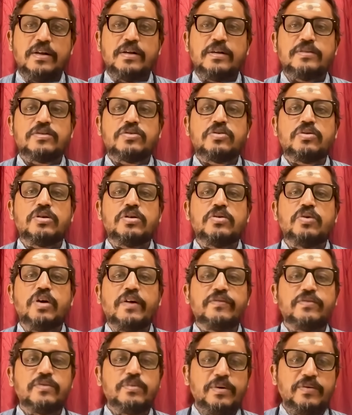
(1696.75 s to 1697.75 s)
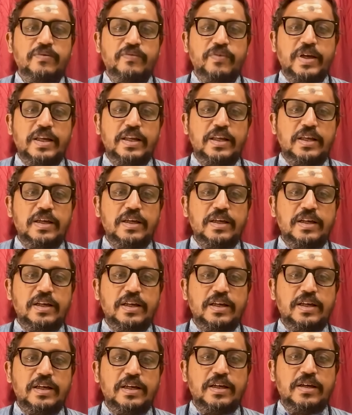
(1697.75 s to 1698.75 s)
So you have to be very
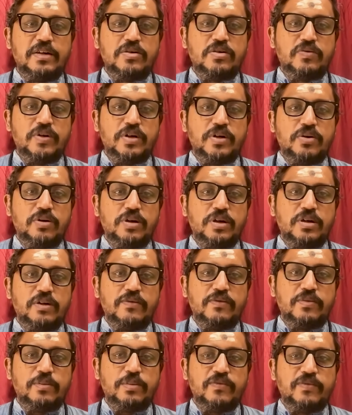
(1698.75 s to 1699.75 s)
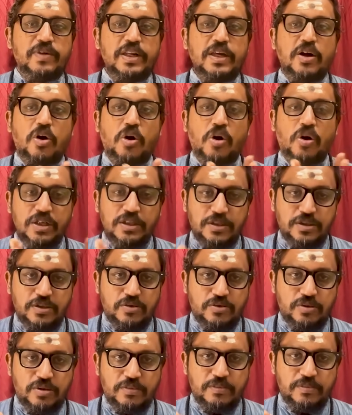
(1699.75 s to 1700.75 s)
clear to Vatuka, you have to be very
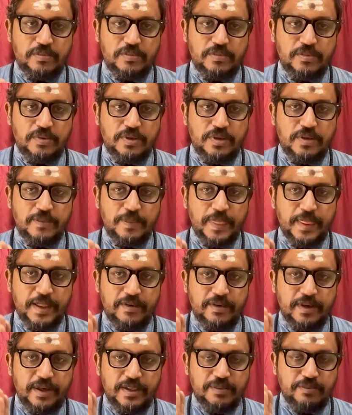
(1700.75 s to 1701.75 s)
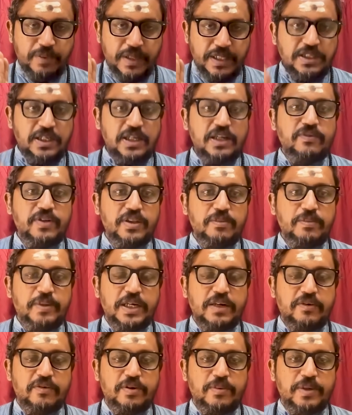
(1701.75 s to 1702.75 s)
honest to him, especially with
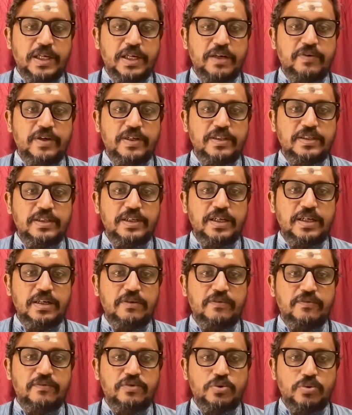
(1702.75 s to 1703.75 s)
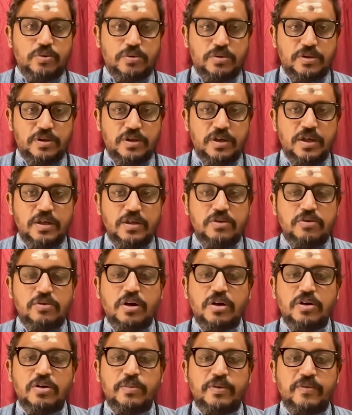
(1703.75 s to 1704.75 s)
Bhairava. Bhairava is a deity of truth. You
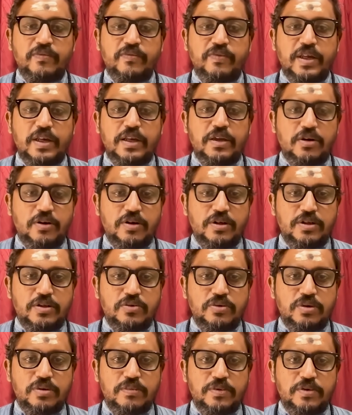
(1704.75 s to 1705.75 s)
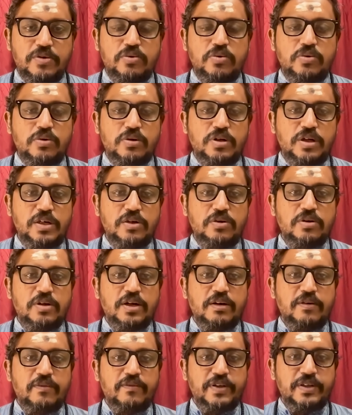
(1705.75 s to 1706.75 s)
got to be very honest to him. You don't need to
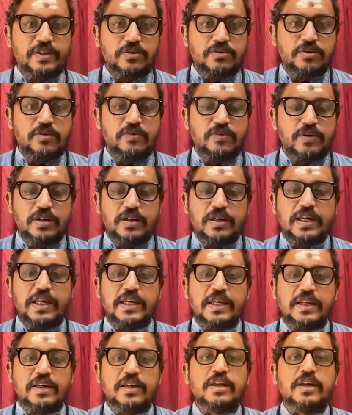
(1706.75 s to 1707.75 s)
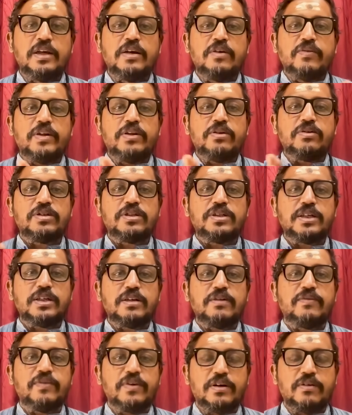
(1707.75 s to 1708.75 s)
confess to the world. Like when you sit
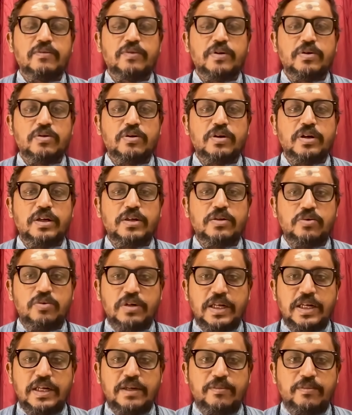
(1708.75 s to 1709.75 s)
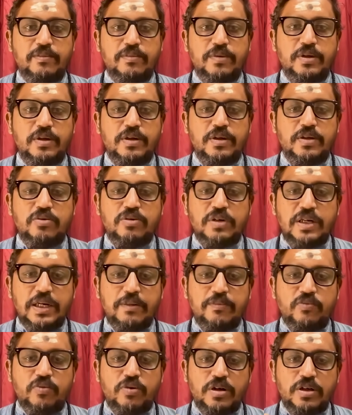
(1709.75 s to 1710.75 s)
in front of Vatuka, you tell
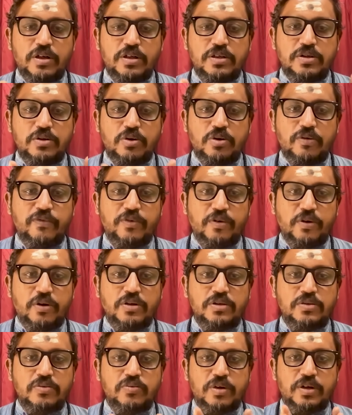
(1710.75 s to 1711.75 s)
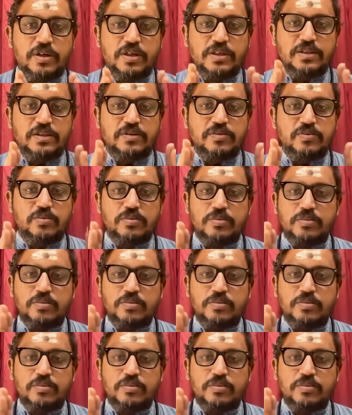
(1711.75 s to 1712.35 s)
him what is your flaws, what is